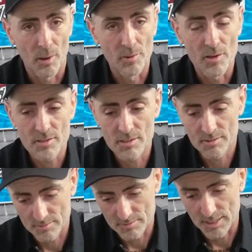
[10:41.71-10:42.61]

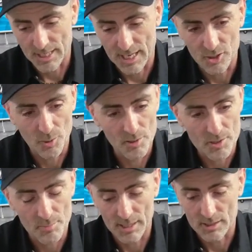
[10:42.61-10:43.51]
bonus, you get a
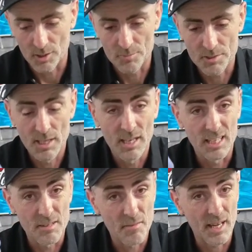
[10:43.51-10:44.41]
couple of spare cups.
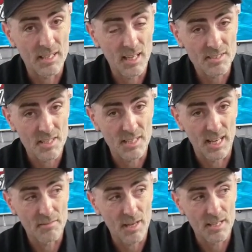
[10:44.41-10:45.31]
And if they're, as I
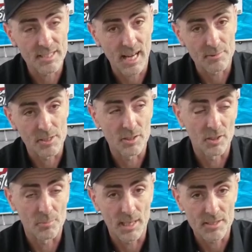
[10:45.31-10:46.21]
say, if they adapt and
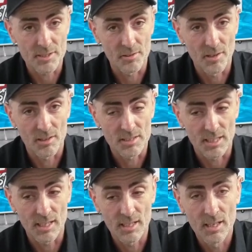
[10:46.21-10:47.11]
you've got a
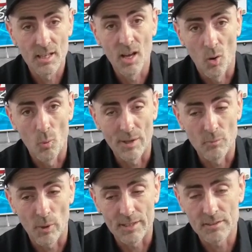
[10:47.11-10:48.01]
PS290,
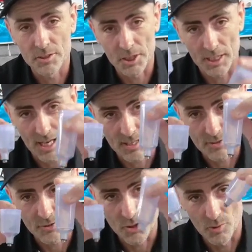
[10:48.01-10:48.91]
win-win, because you
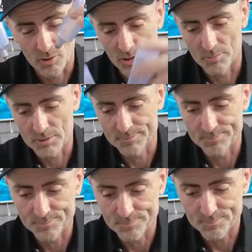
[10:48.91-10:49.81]
get two more cups.